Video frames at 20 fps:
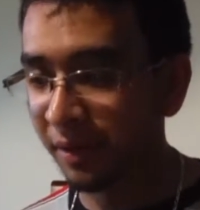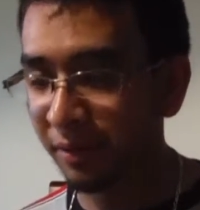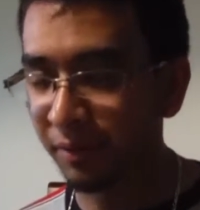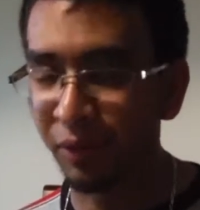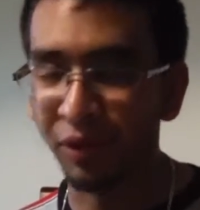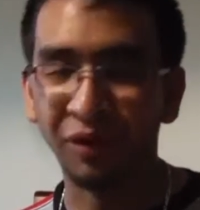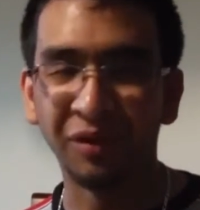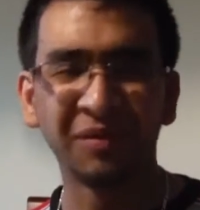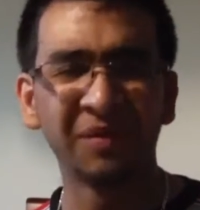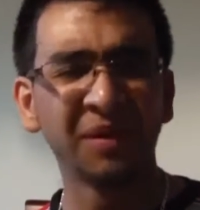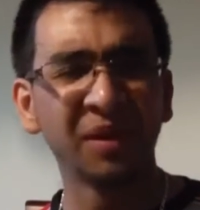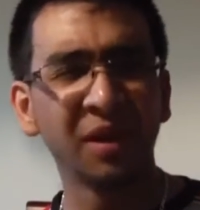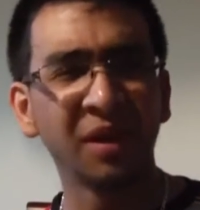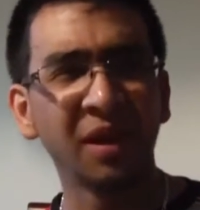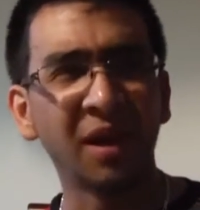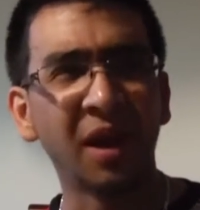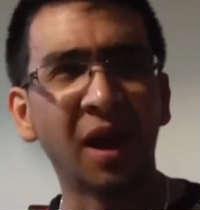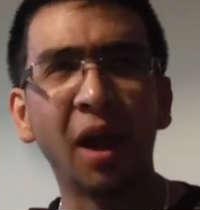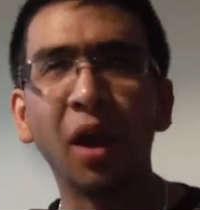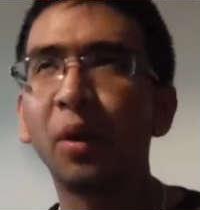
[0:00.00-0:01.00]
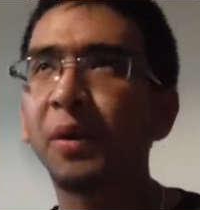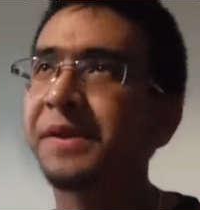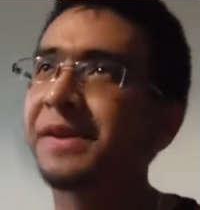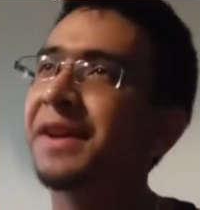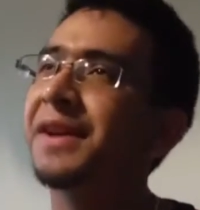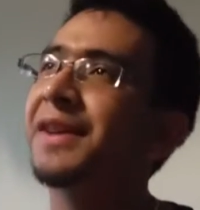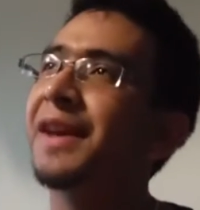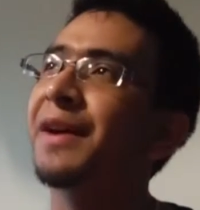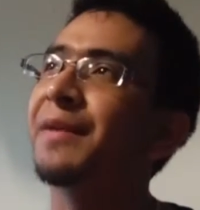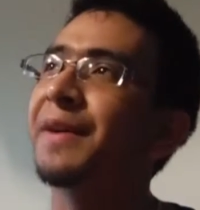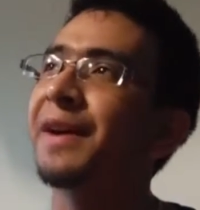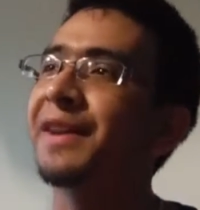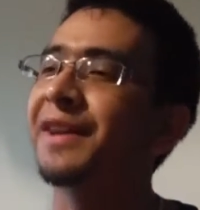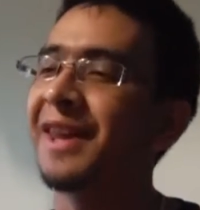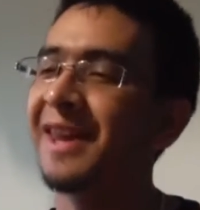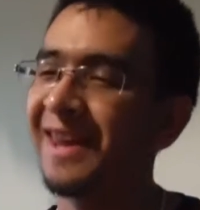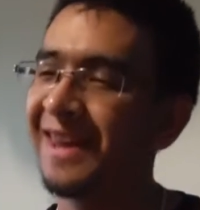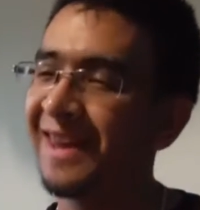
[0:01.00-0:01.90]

well I always say that right